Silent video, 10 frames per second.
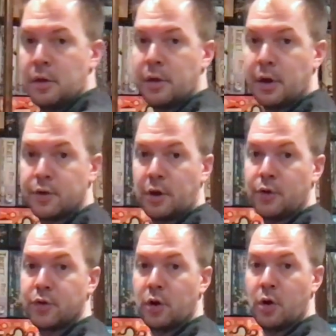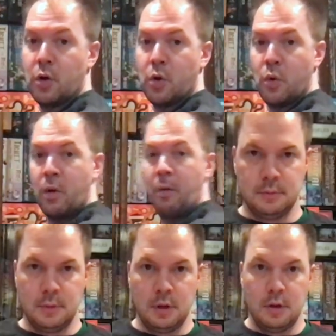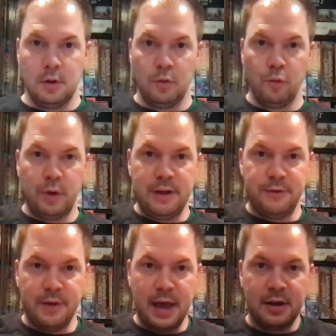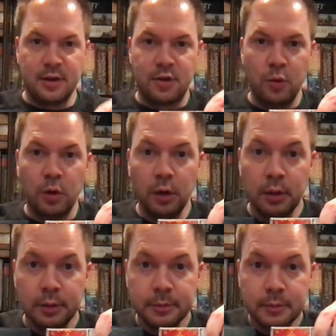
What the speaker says: There's also Reef and Azul,